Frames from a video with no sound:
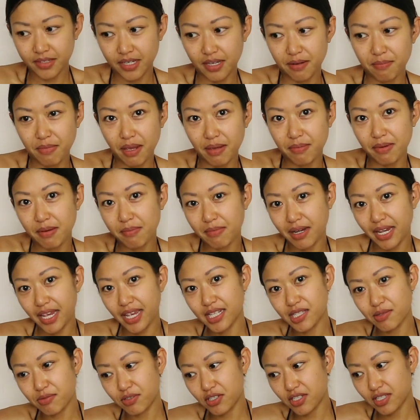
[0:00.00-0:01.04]
And maybe my
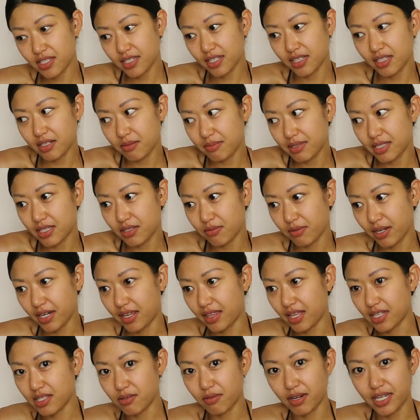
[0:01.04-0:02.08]
hands were just a little bit
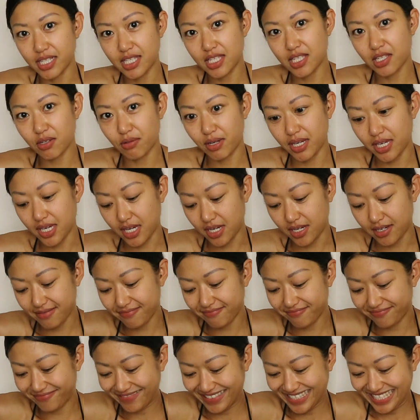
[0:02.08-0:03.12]
sweaty, that's why it's squeaking.
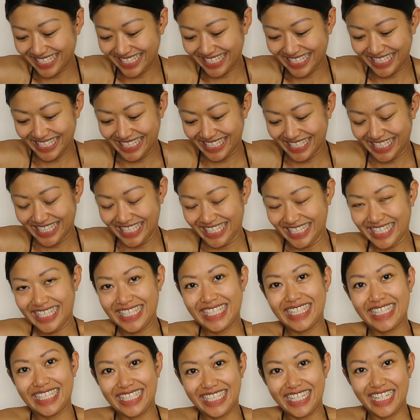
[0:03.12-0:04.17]

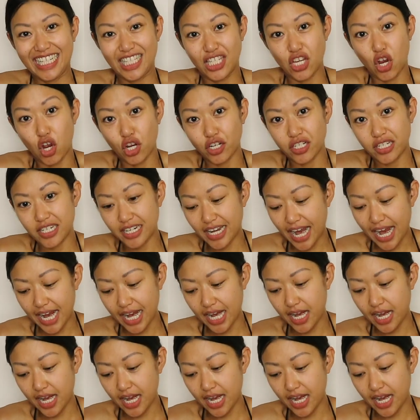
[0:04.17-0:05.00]
It's hot today.